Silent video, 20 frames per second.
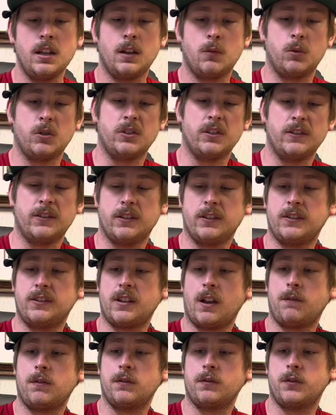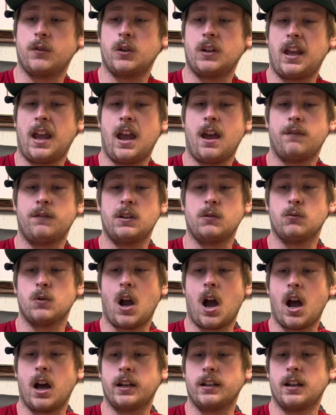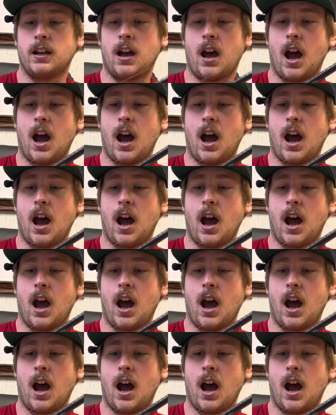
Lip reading: which is a 7 foot heavy rod.